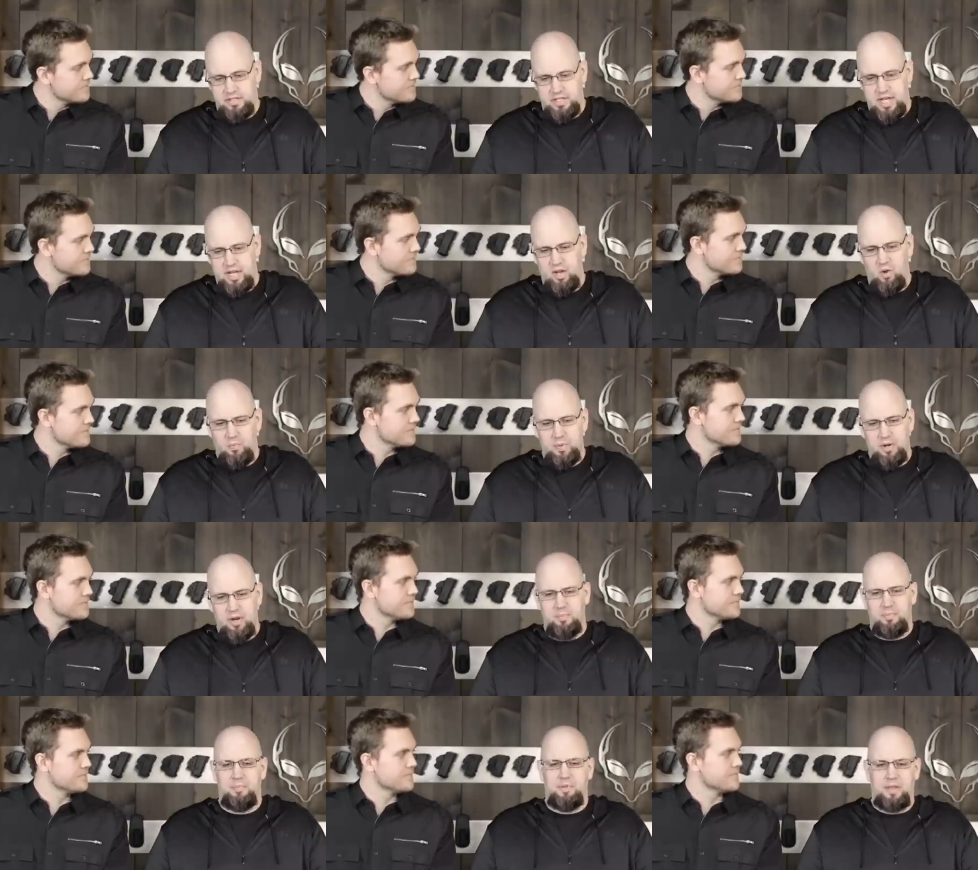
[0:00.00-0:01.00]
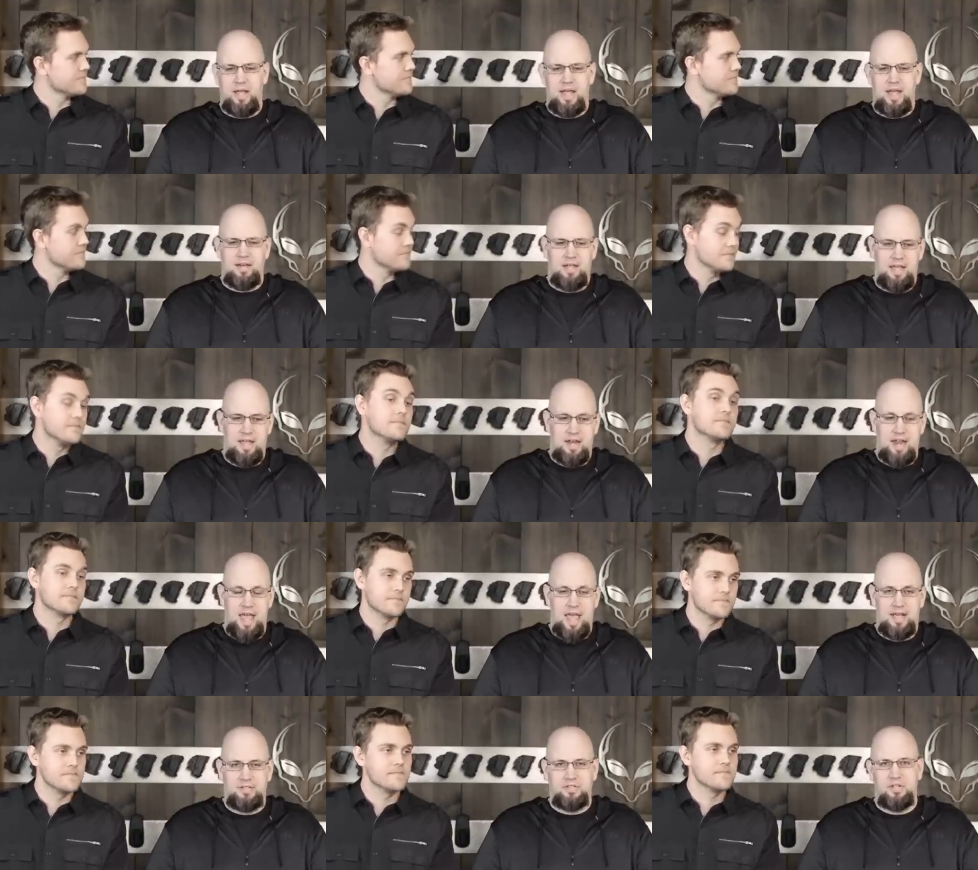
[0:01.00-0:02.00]
Speaker 1: SIG opened up a plant
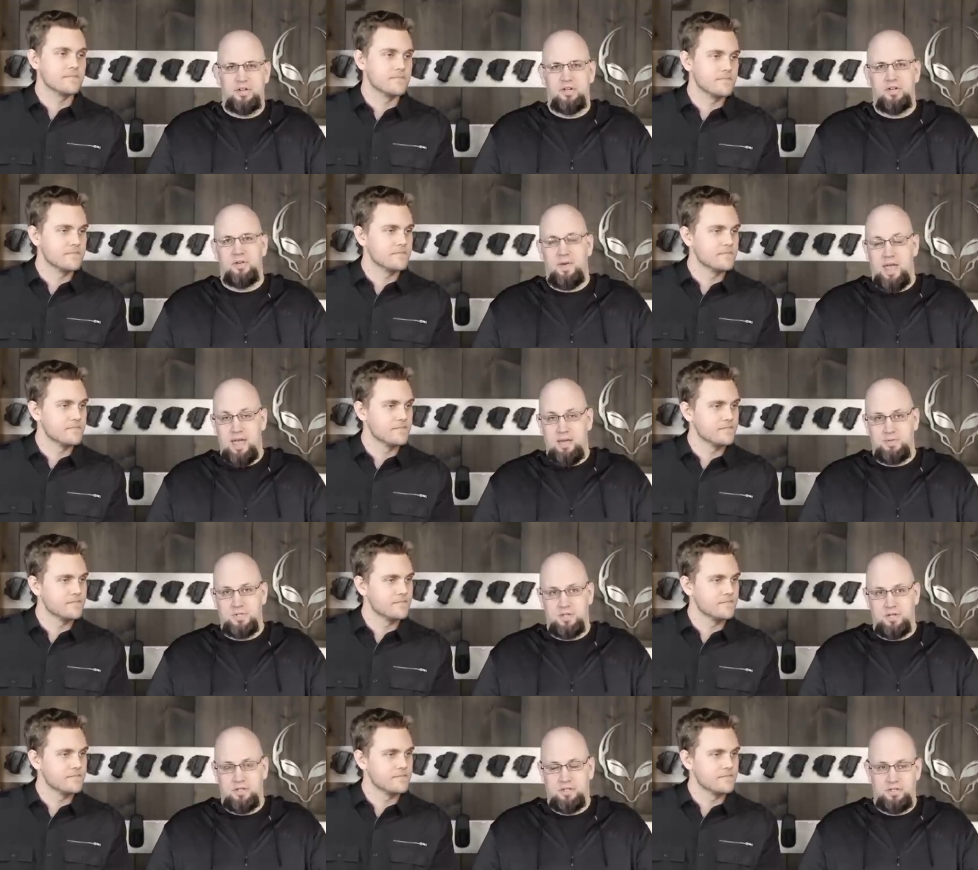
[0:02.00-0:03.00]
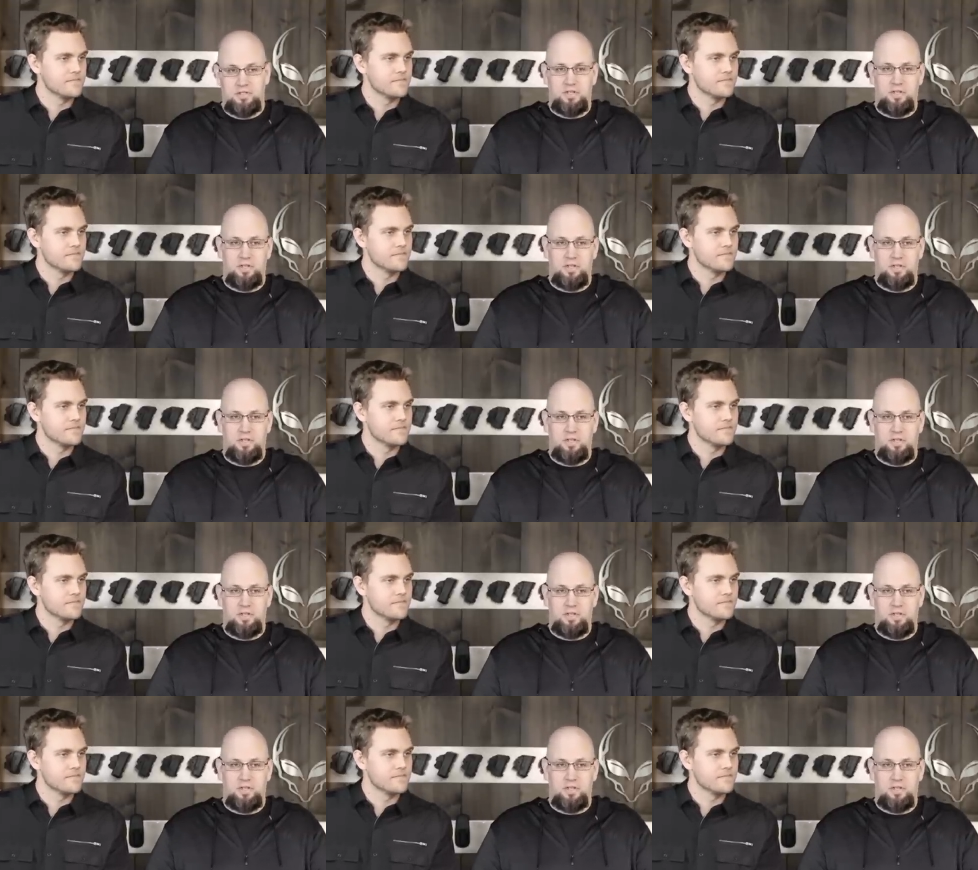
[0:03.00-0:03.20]
in Exeter, New Hampshire.